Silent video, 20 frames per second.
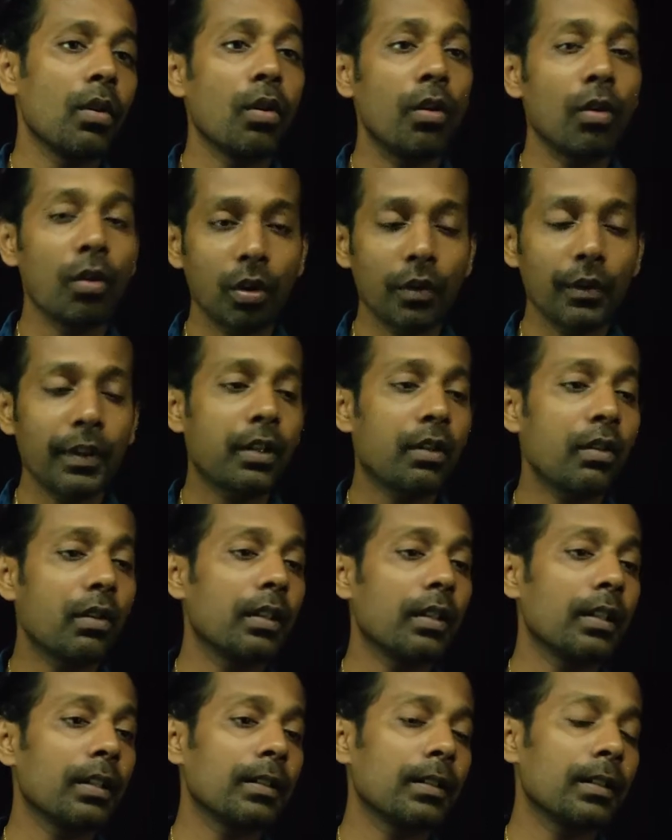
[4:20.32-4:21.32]
or we
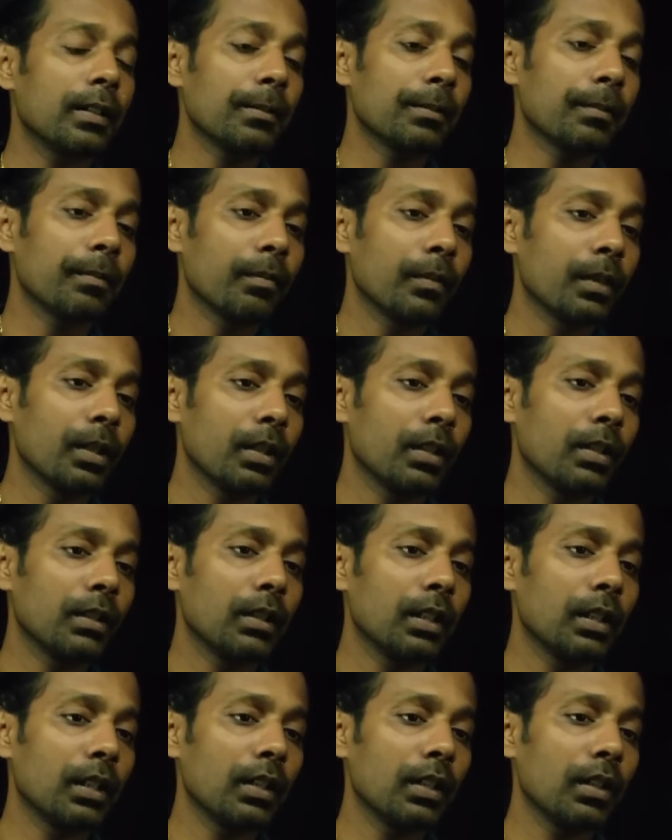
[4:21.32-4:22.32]
called as
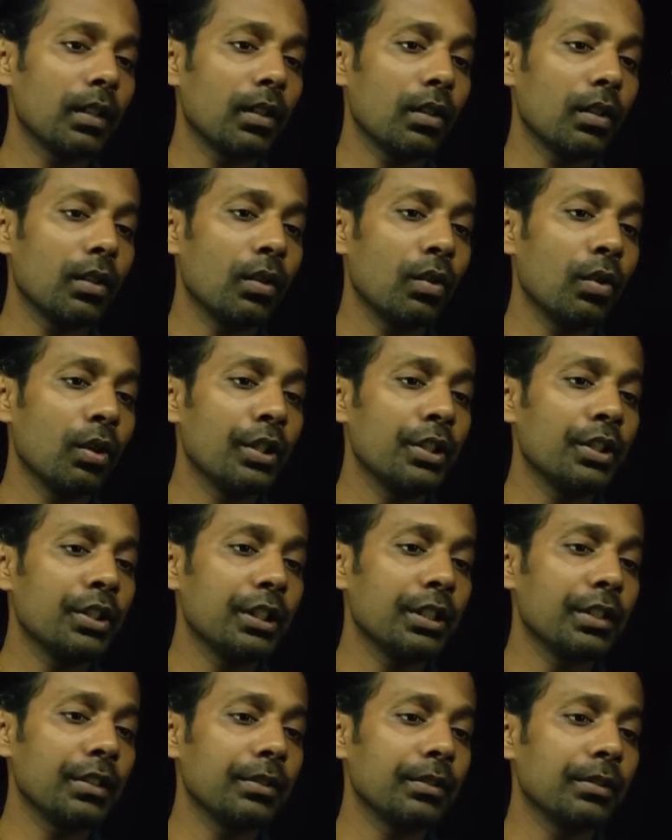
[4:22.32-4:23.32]
the
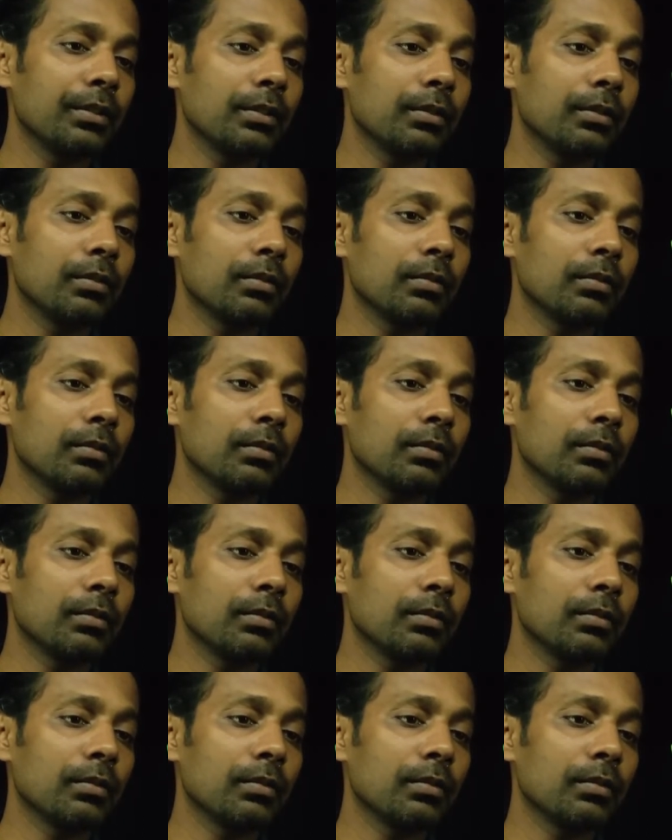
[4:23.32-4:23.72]
origin.